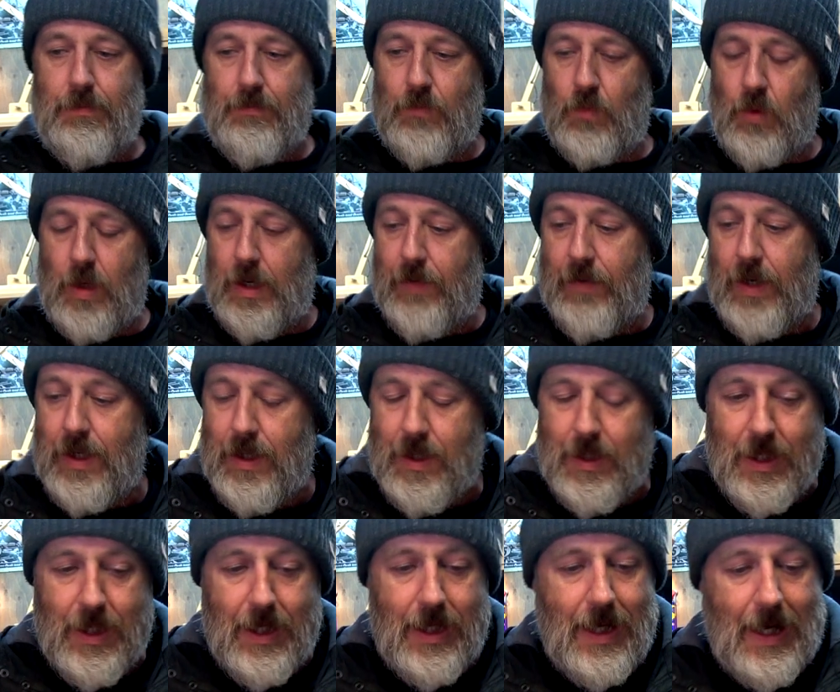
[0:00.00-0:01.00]
whatever.
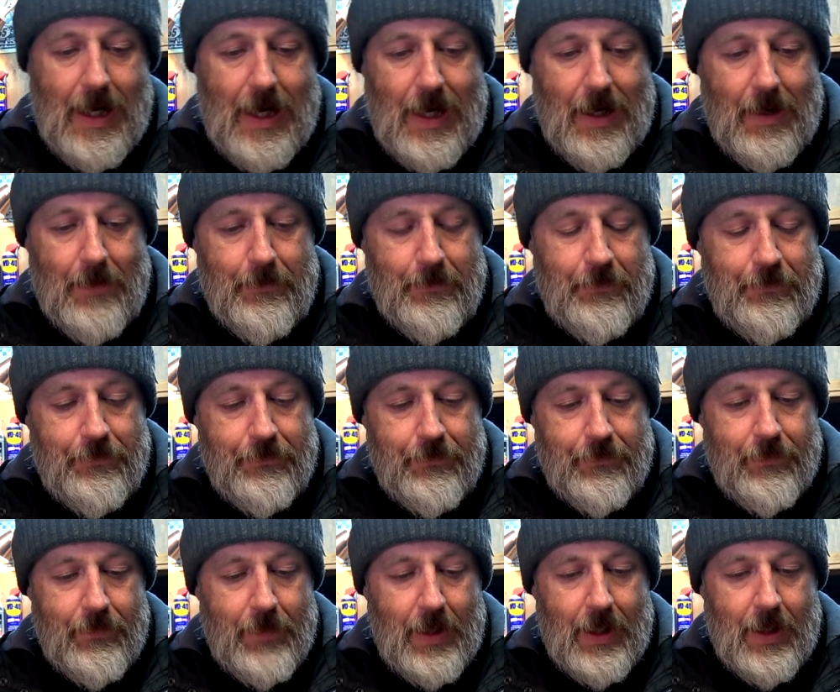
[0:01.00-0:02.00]

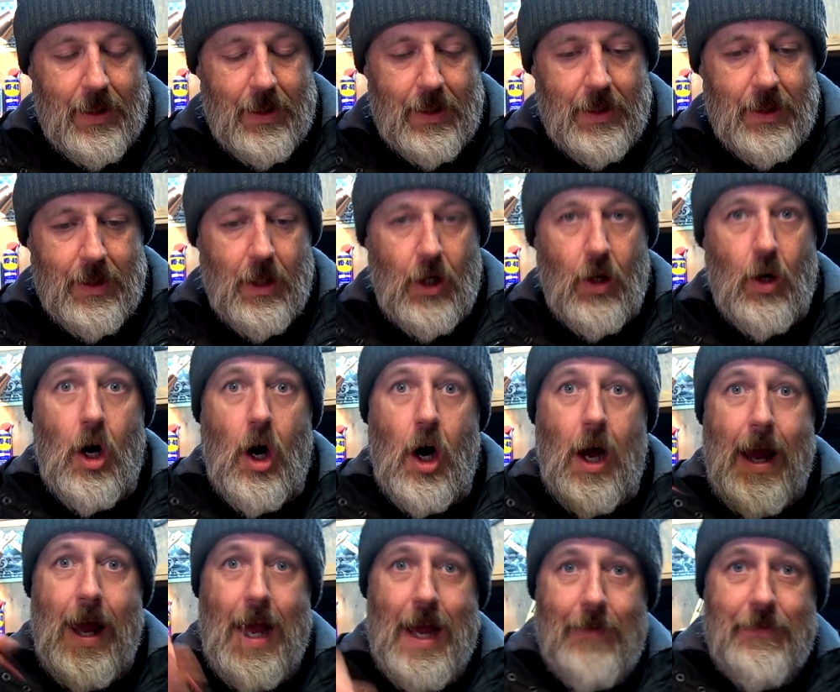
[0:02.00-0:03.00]
I
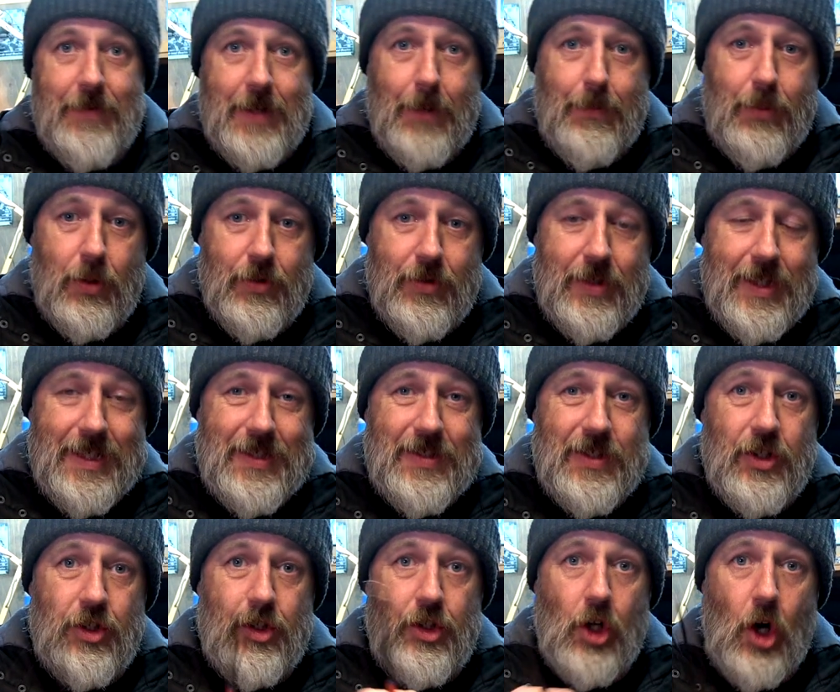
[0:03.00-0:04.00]
have to put this
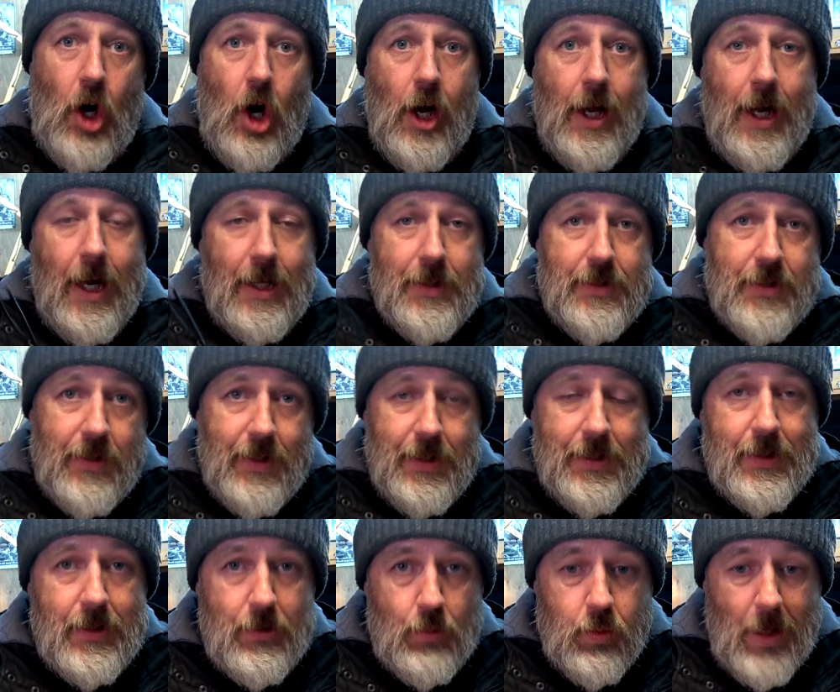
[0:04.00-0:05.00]
diode. So
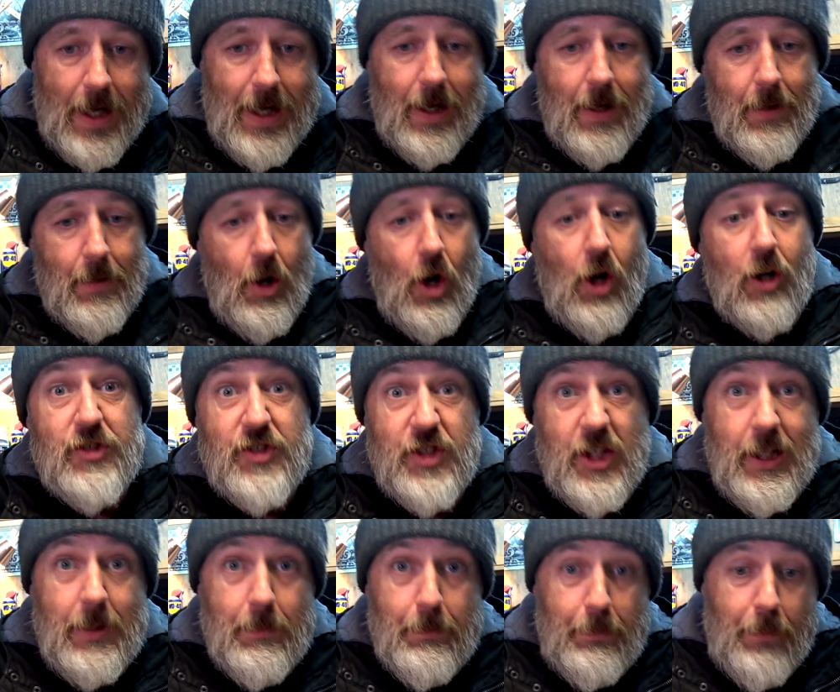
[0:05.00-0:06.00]
this is
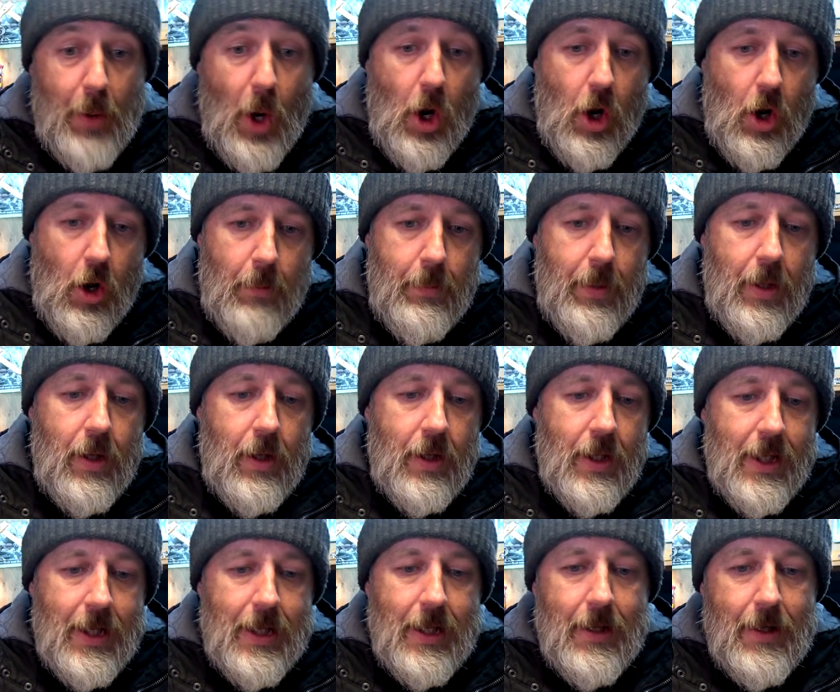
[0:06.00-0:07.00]
Aussie Bob
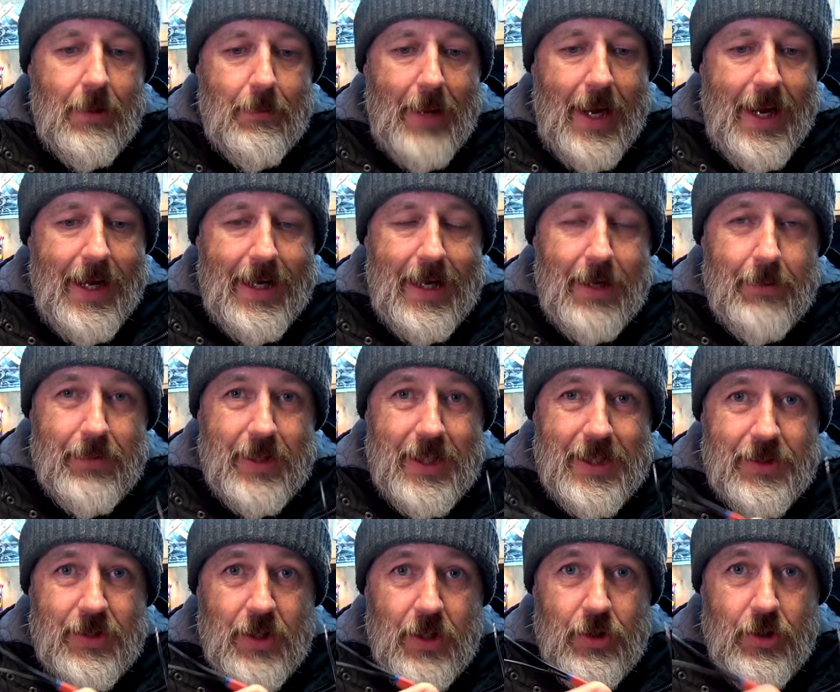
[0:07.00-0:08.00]
made up
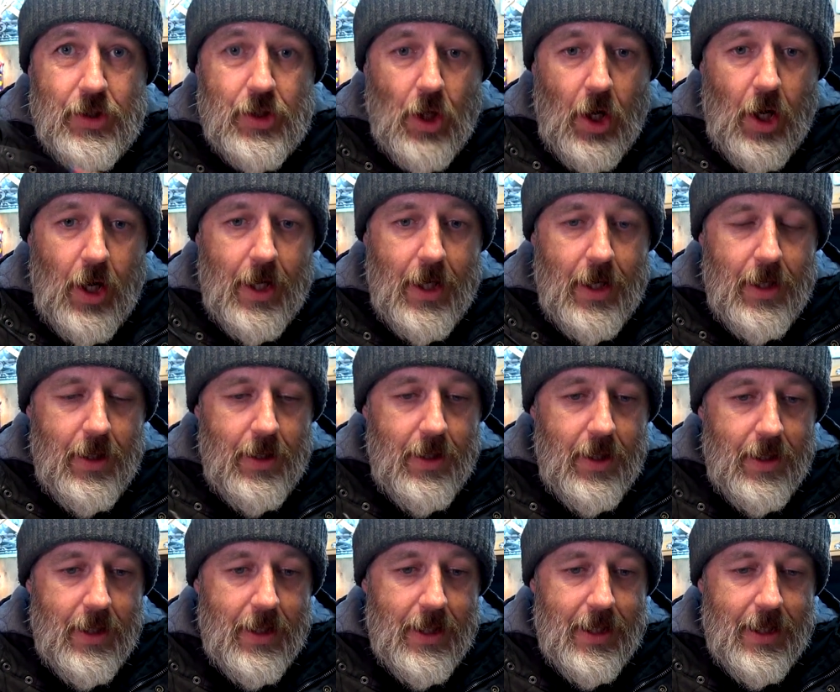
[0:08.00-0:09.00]
this diode.
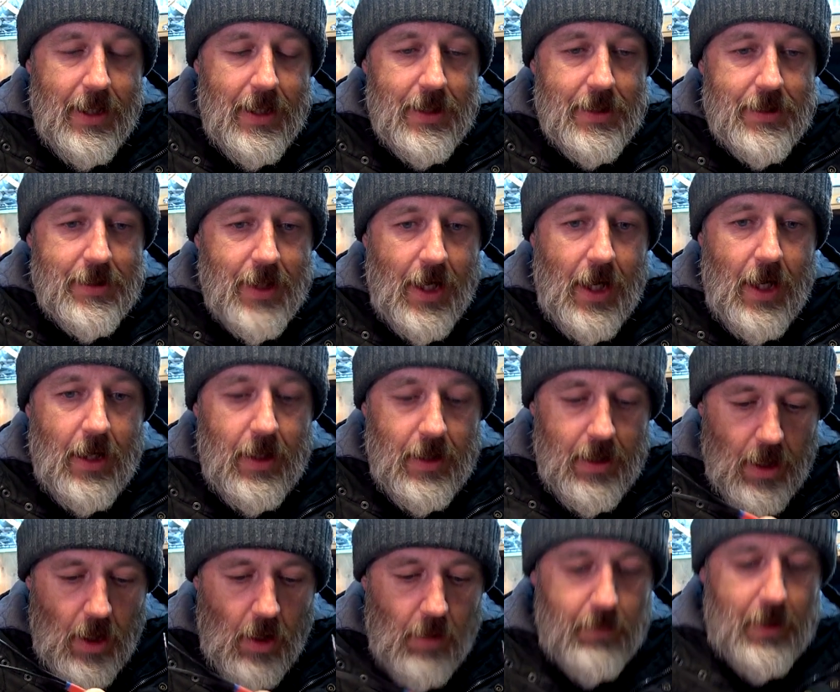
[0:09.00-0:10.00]
So
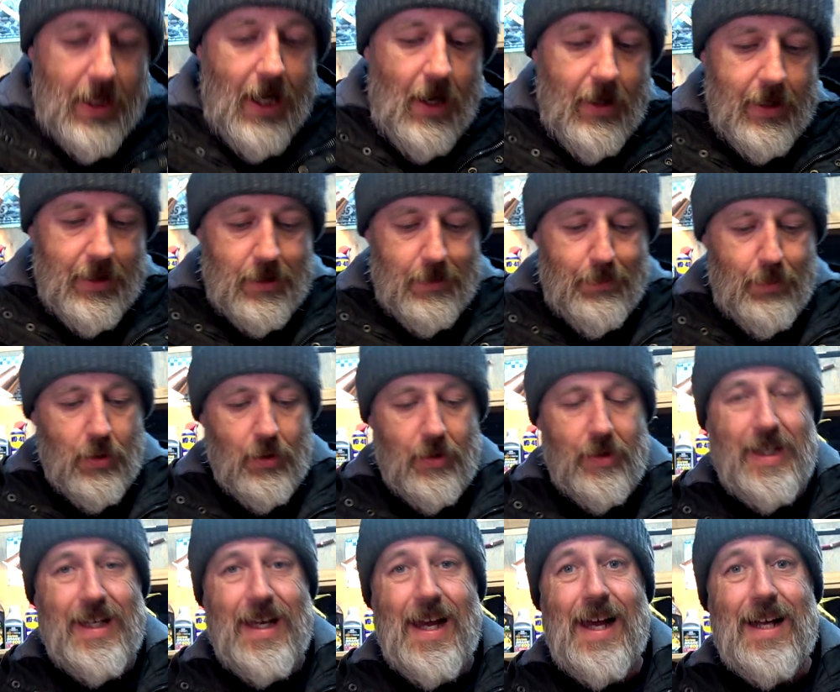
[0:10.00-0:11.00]
I'm going to put
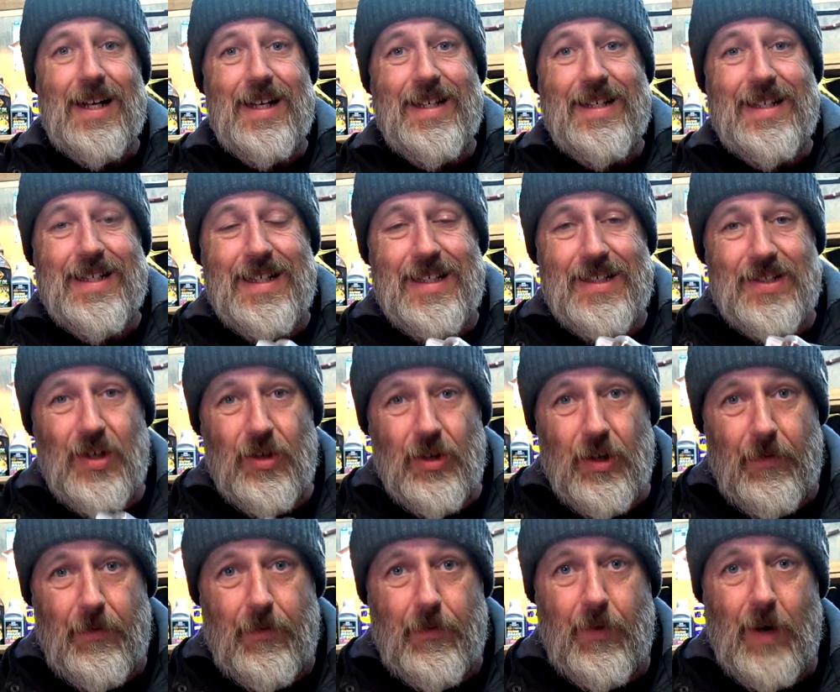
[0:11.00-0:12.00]
the LEDs on the
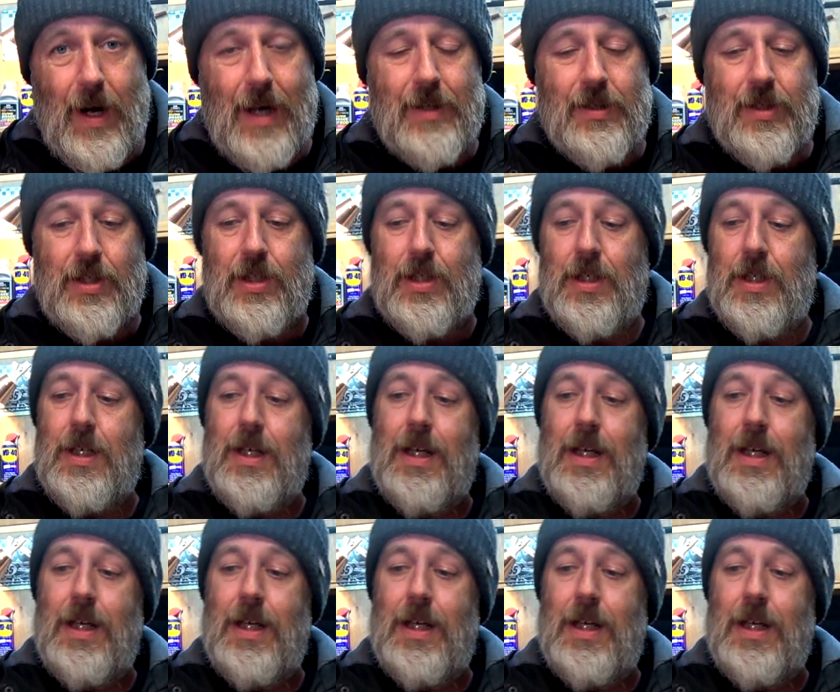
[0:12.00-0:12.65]
front